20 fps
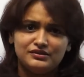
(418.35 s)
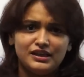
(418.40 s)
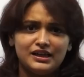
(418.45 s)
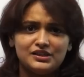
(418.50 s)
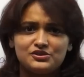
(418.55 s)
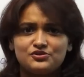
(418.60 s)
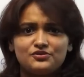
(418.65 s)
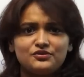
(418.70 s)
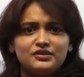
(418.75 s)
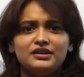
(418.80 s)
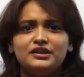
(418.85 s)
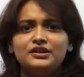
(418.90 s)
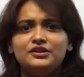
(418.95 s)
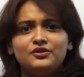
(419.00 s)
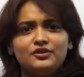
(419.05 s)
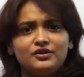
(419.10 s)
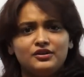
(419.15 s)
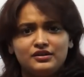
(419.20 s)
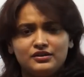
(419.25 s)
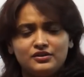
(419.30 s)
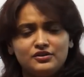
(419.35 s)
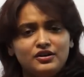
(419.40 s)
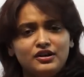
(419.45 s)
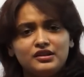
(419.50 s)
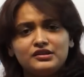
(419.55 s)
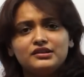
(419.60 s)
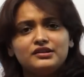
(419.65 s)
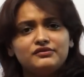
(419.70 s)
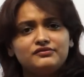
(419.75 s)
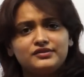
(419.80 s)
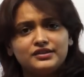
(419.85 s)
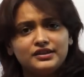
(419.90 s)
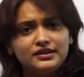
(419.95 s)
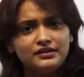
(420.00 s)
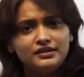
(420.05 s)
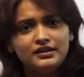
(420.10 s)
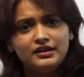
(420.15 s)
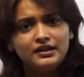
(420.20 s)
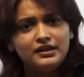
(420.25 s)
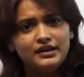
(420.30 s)
Naturally or God
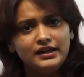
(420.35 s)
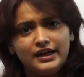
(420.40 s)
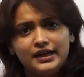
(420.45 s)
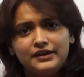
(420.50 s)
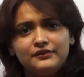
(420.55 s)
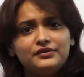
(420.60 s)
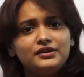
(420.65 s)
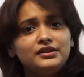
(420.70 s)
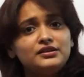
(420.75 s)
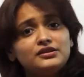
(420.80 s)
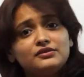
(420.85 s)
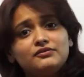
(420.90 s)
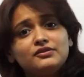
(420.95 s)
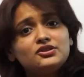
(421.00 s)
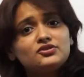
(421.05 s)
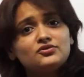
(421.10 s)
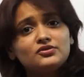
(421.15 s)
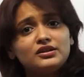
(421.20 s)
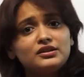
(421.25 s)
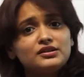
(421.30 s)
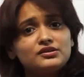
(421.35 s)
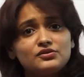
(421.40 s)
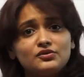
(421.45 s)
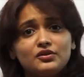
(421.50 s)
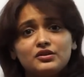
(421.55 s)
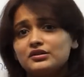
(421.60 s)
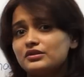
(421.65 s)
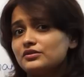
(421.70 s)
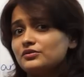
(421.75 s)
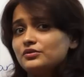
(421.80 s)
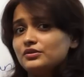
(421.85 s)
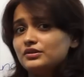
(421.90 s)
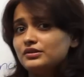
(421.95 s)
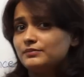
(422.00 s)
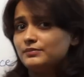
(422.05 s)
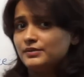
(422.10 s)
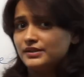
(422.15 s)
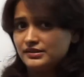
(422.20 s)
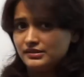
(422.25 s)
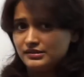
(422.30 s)
gifted, every individual is not a good
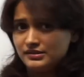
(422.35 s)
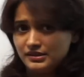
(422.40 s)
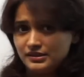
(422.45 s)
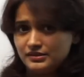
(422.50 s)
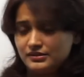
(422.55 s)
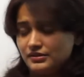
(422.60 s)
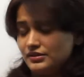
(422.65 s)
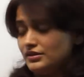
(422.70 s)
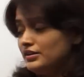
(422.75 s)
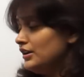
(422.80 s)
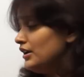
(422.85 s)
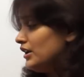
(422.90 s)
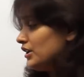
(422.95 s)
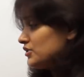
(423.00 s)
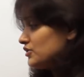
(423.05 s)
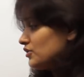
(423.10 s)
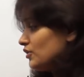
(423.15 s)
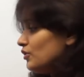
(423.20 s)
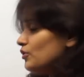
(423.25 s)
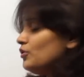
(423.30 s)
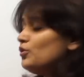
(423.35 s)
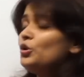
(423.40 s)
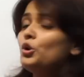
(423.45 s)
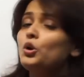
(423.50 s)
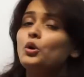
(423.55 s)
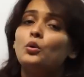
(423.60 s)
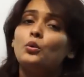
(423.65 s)
presentator. So